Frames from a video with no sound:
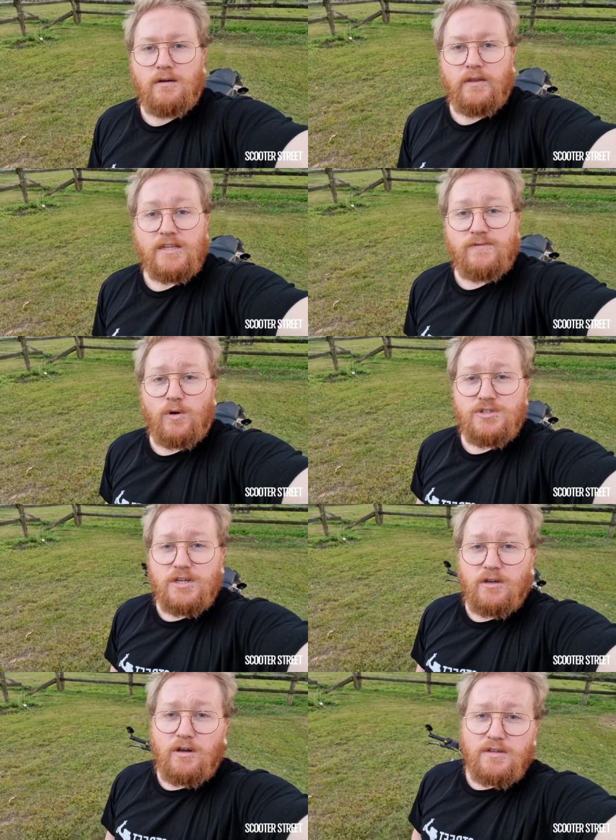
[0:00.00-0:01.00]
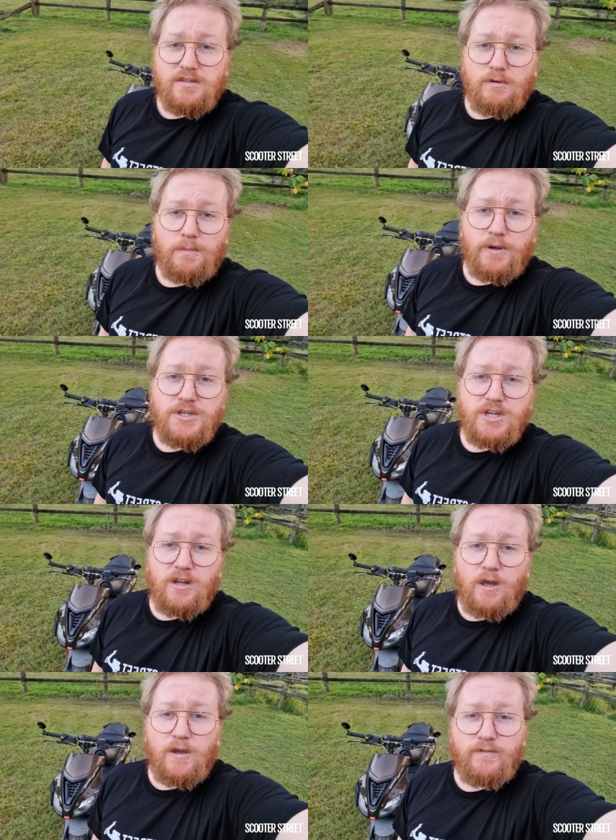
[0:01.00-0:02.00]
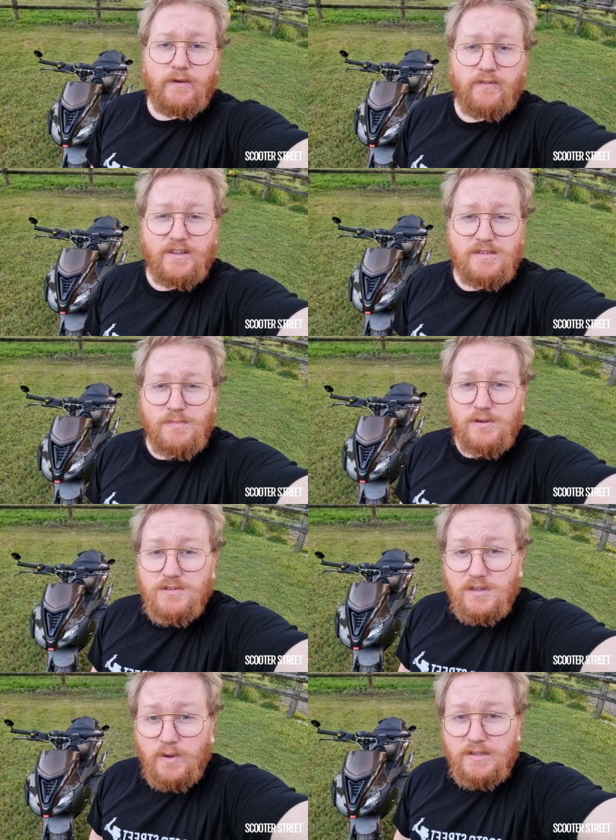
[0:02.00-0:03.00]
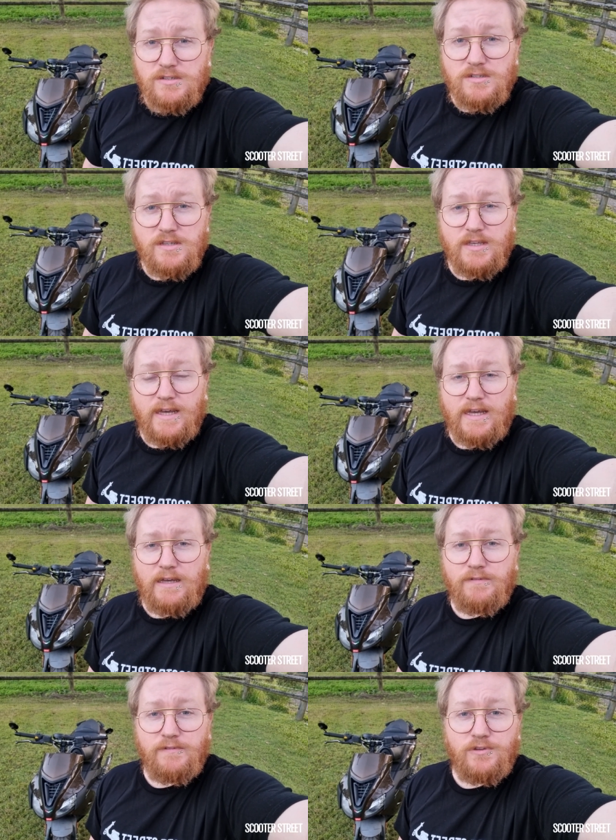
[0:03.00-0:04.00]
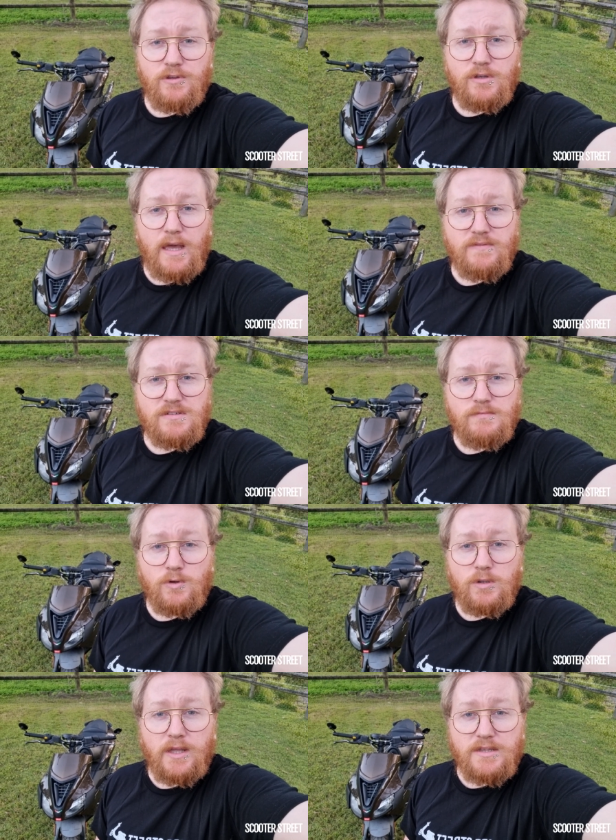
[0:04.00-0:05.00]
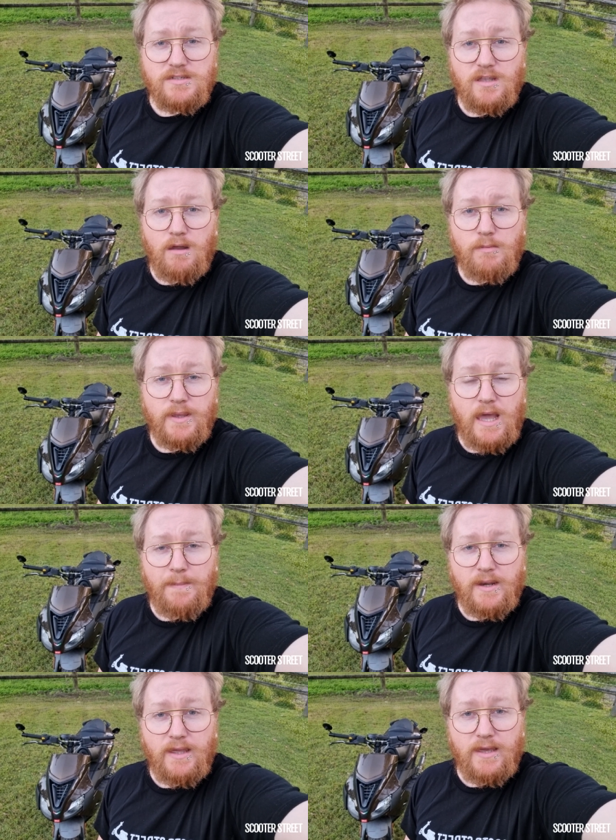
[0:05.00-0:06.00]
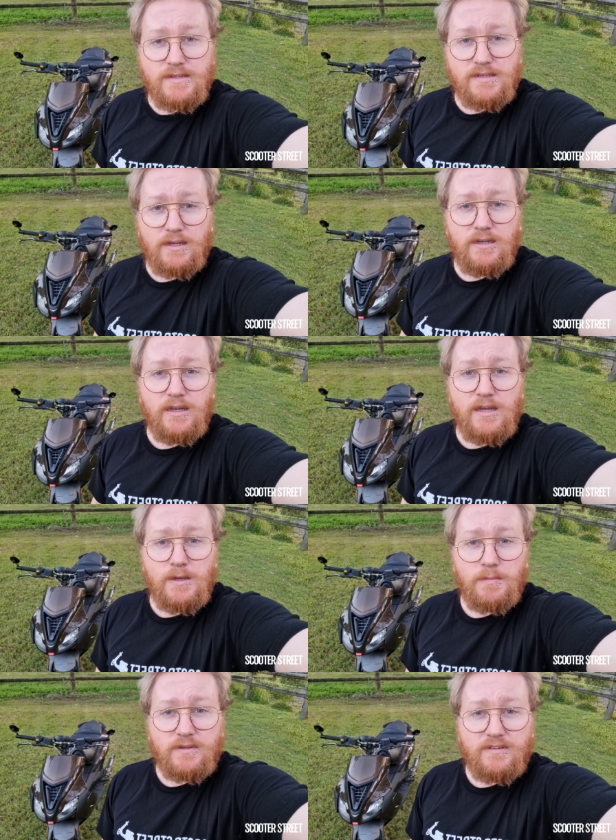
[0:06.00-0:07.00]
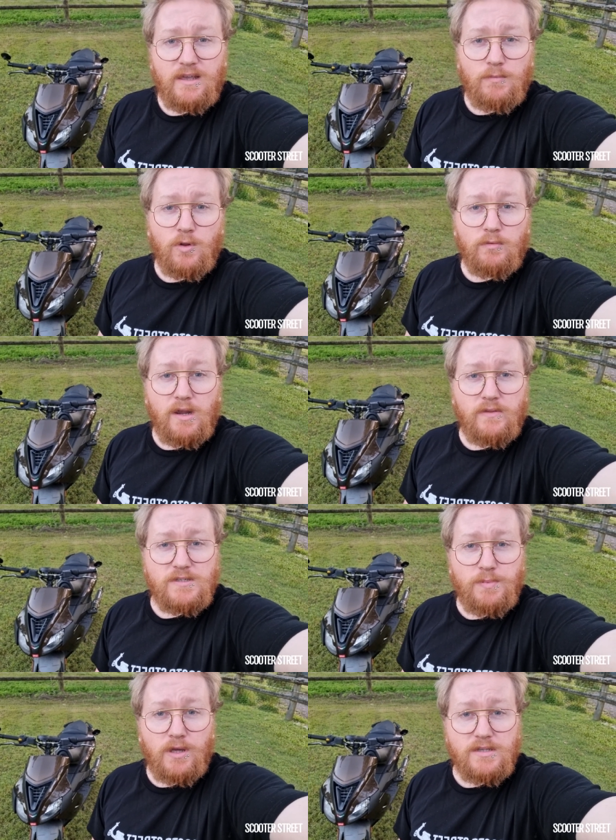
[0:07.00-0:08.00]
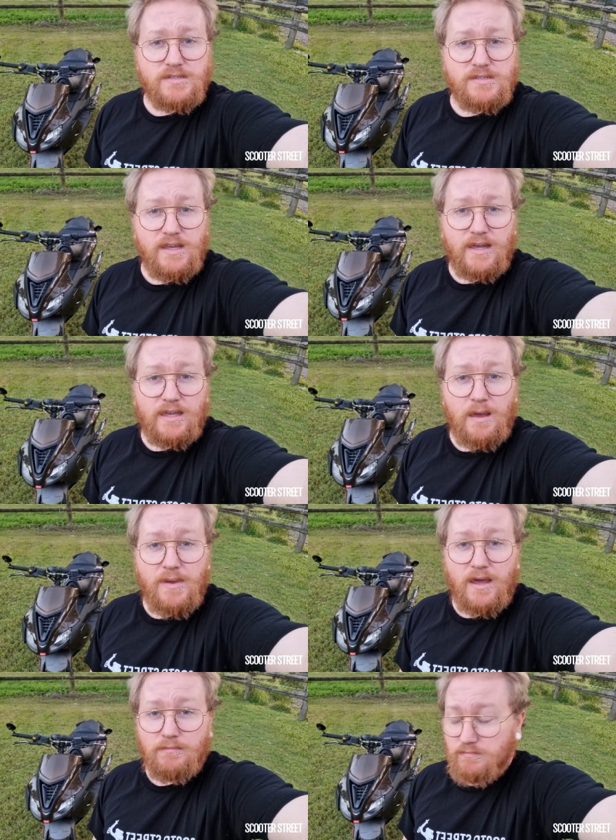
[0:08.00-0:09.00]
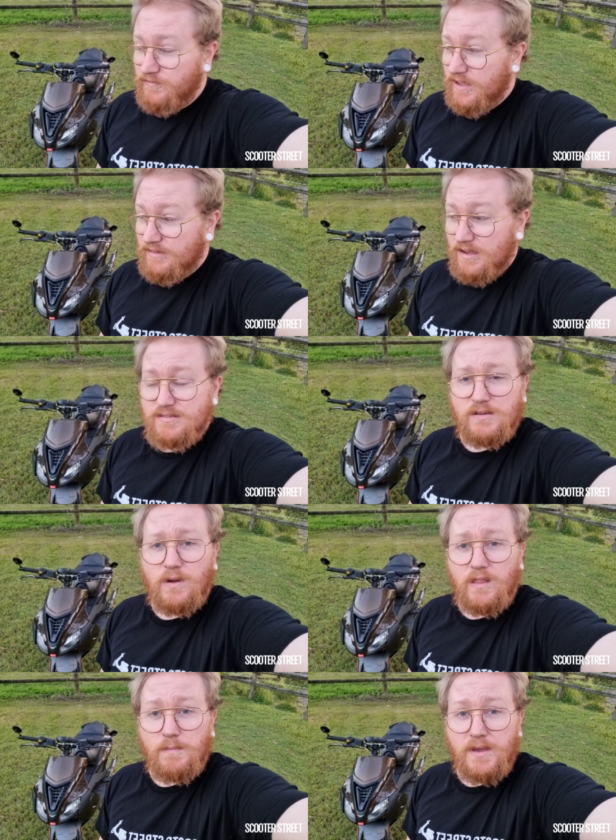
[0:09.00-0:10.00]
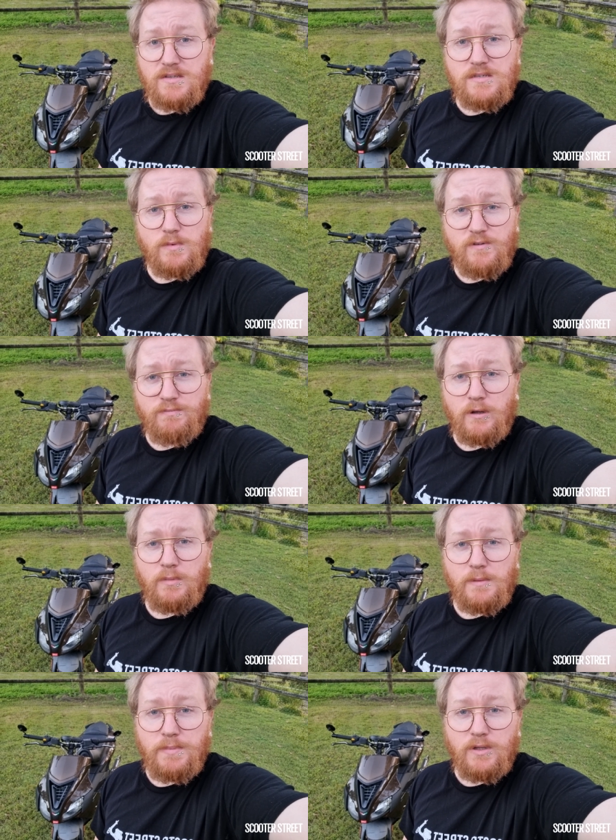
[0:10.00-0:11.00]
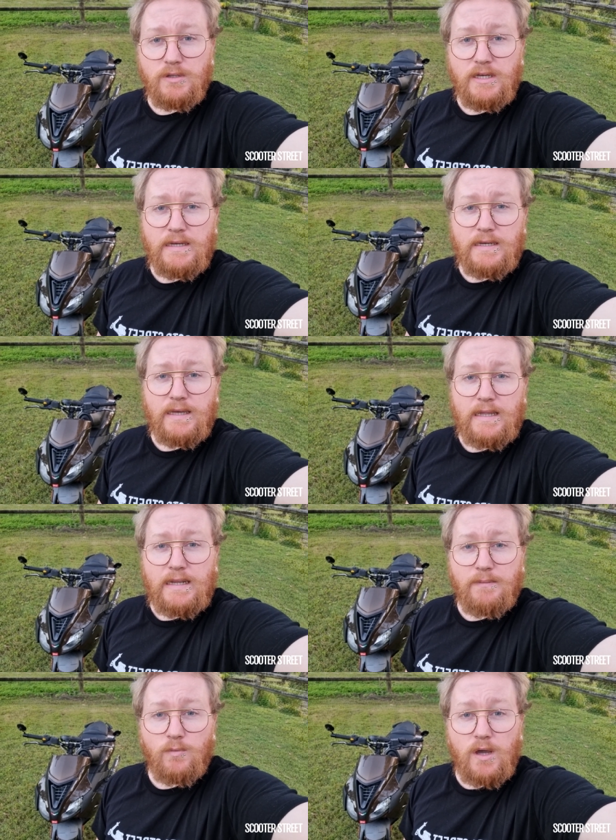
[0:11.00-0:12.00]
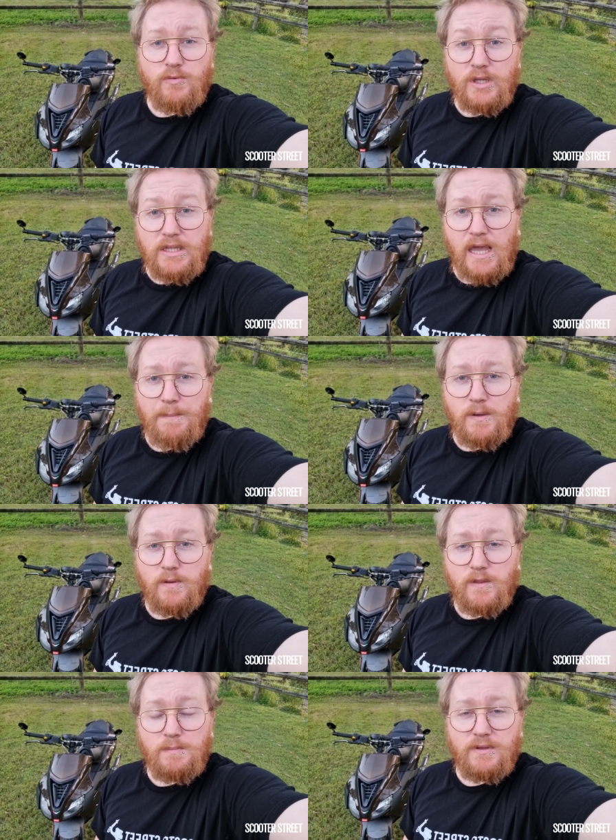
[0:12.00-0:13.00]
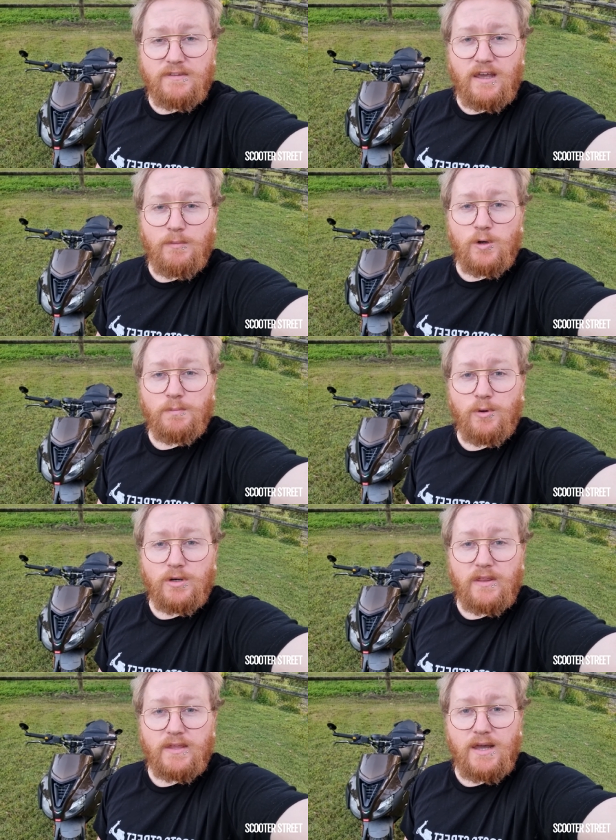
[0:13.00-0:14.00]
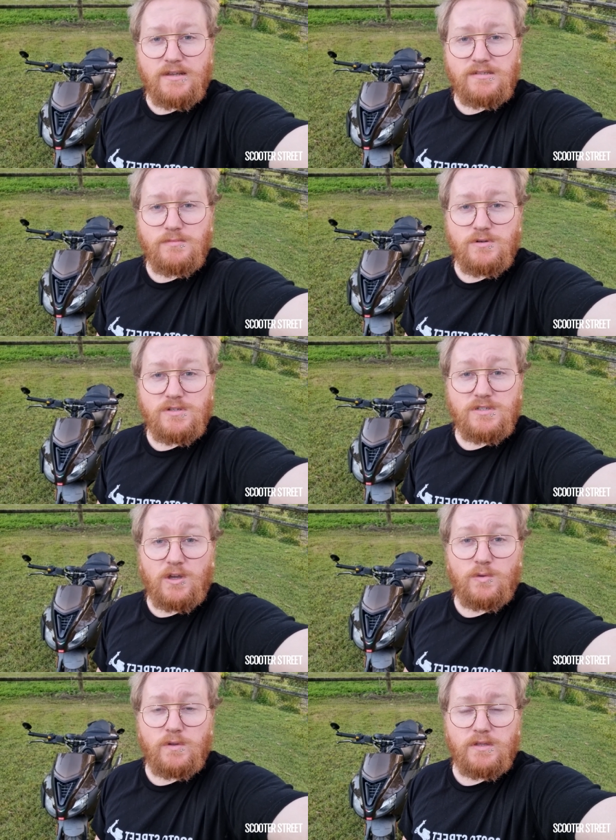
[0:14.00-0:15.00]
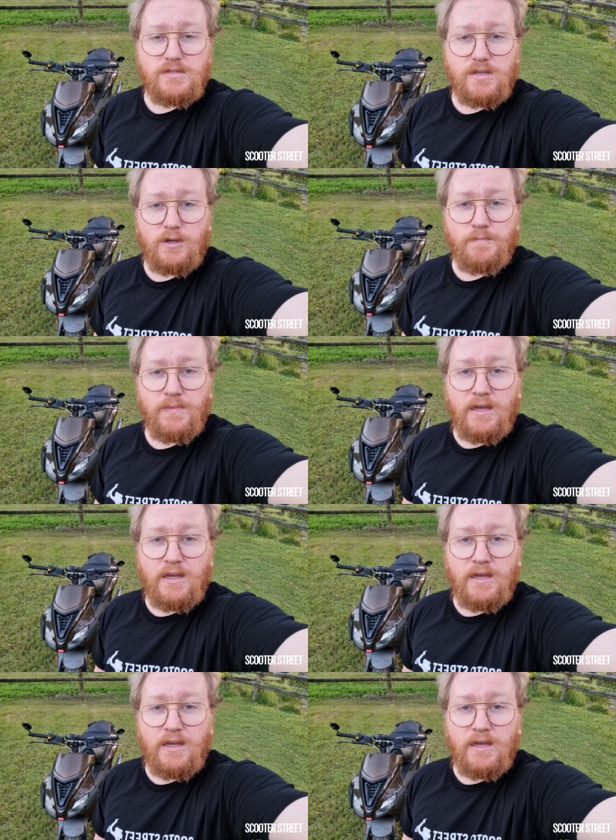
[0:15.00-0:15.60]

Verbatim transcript: Thanks for watching, guys. Look, we appreciate it. Hopefully, we've answered most of the questions that you have. If you do have some more, let us know. We'll be happy to answer. But um, all around, this bike has uh, come out fantastic. One of the best that we've probably built. And um, we're really happy with it. But uh, more importantly, the customer is stoked with it. So